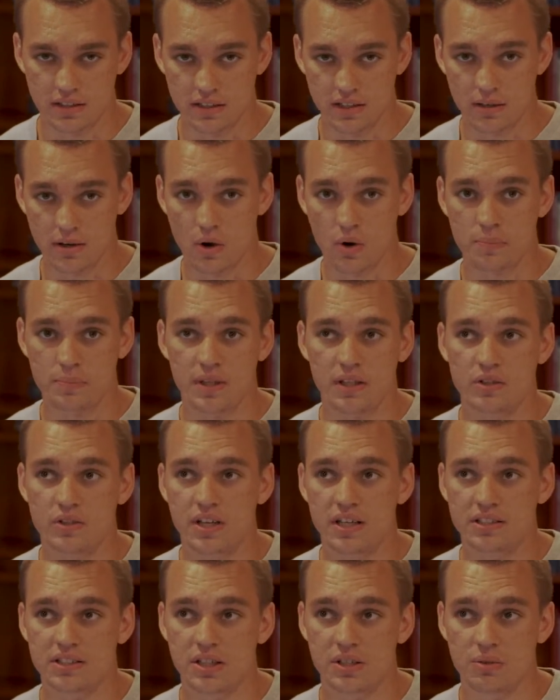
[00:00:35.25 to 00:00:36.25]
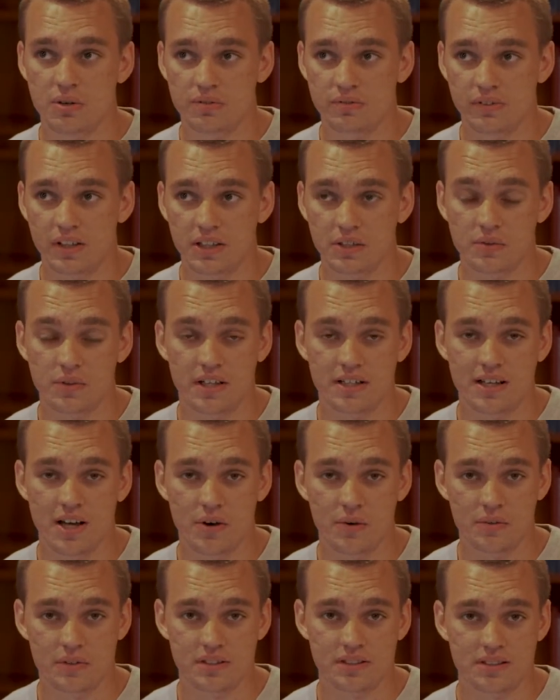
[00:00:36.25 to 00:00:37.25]
And I hope that you guys can reflect right
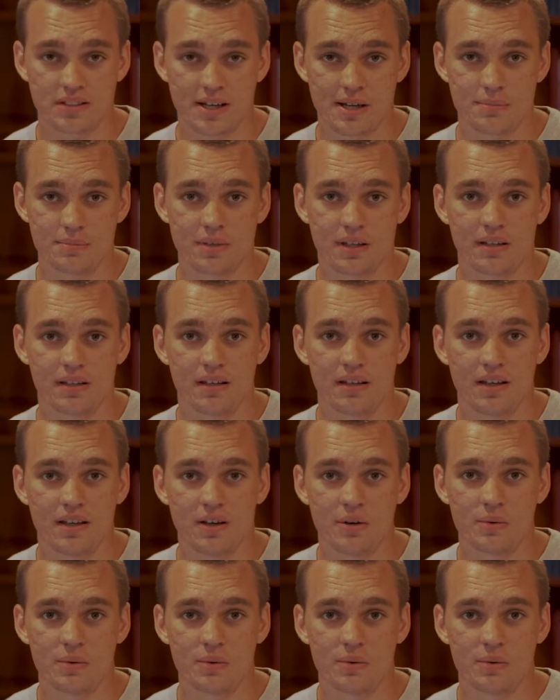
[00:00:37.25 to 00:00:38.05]
now in this time that